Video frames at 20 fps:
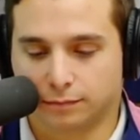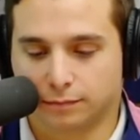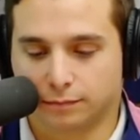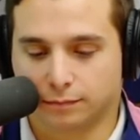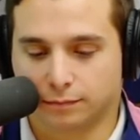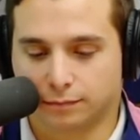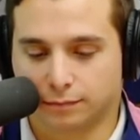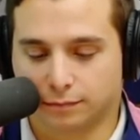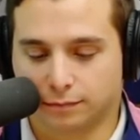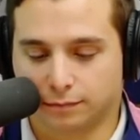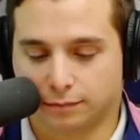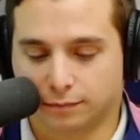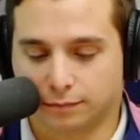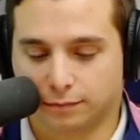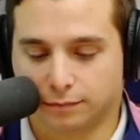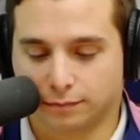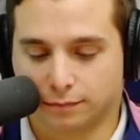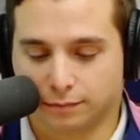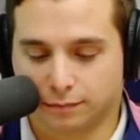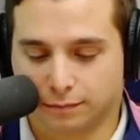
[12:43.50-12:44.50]

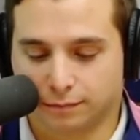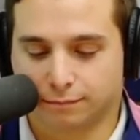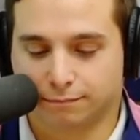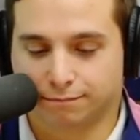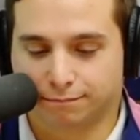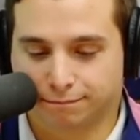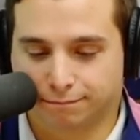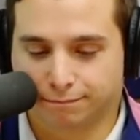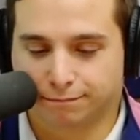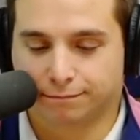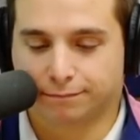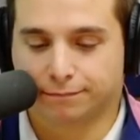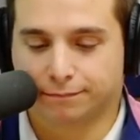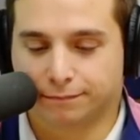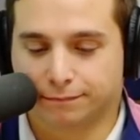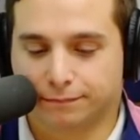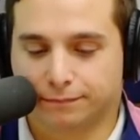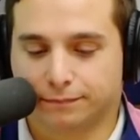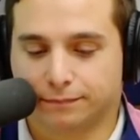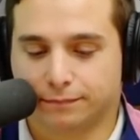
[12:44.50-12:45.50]

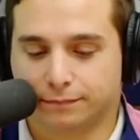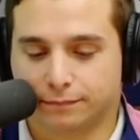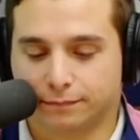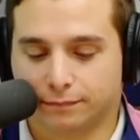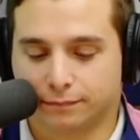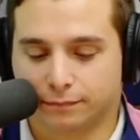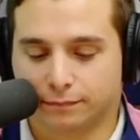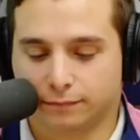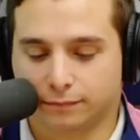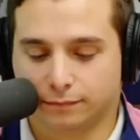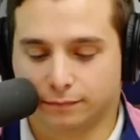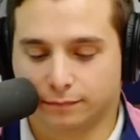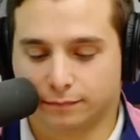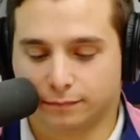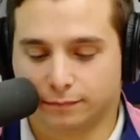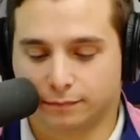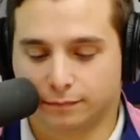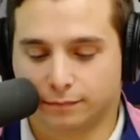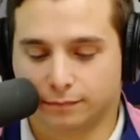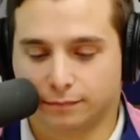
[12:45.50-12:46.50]

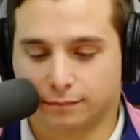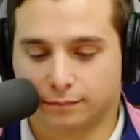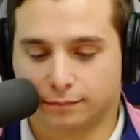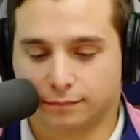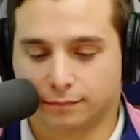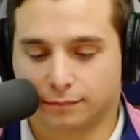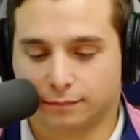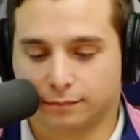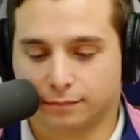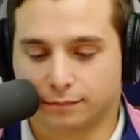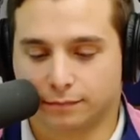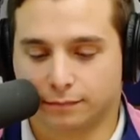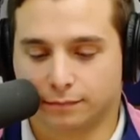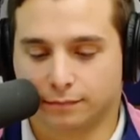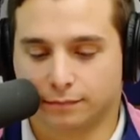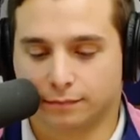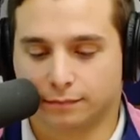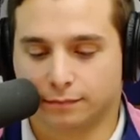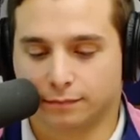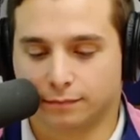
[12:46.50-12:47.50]

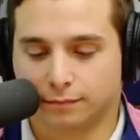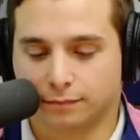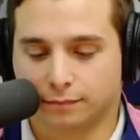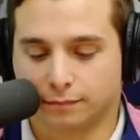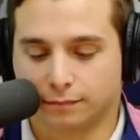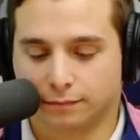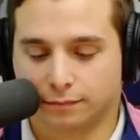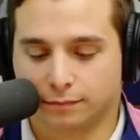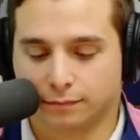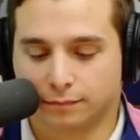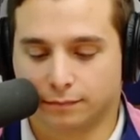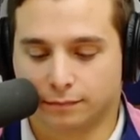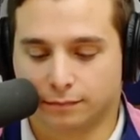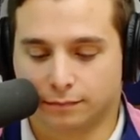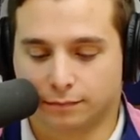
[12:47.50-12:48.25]
[no speech]